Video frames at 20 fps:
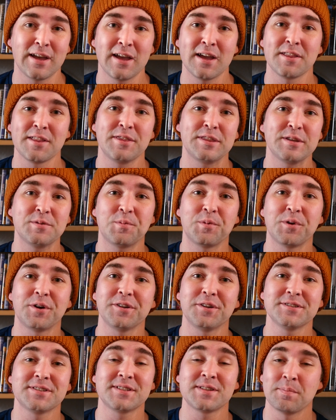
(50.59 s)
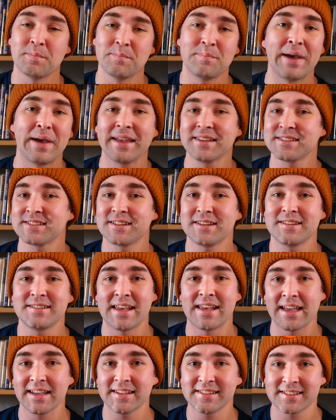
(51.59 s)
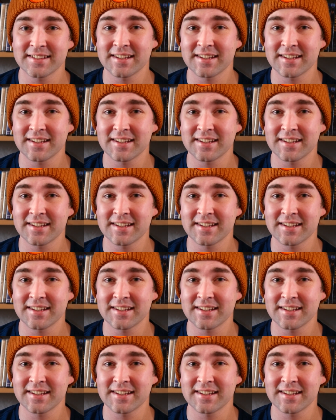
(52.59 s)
the world's best taste.